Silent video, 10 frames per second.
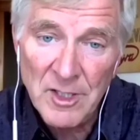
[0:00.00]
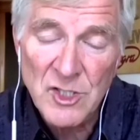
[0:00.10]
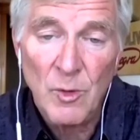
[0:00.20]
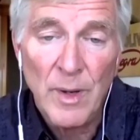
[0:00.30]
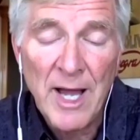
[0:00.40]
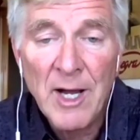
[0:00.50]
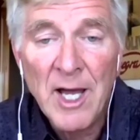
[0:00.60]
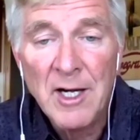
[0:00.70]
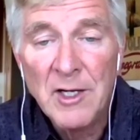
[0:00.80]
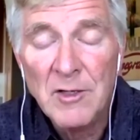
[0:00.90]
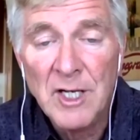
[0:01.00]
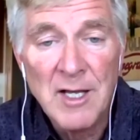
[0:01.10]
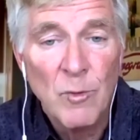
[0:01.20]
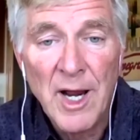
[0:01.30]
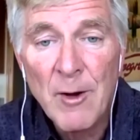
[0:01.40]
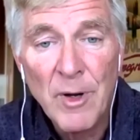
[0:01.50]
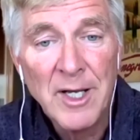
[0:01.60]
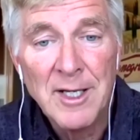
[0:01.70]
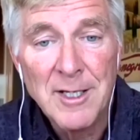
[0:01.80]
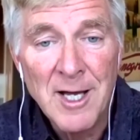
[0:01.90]
So what I'm going to do to get what I want to
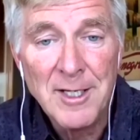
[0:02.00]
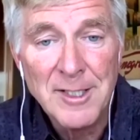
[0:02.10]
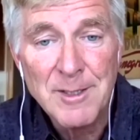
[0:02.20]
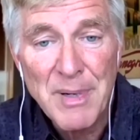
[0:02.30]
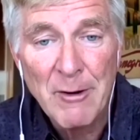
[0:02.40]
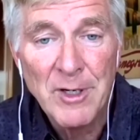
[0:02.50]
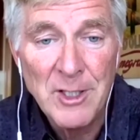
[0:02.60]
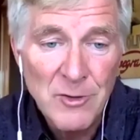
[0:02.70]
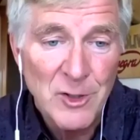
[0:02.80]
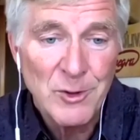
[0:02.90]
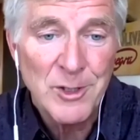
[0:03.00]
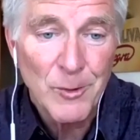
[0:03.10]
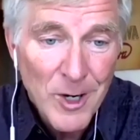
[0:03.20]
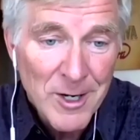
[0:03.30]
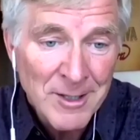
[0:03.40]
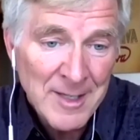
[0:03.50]
get done is empower you to do your work.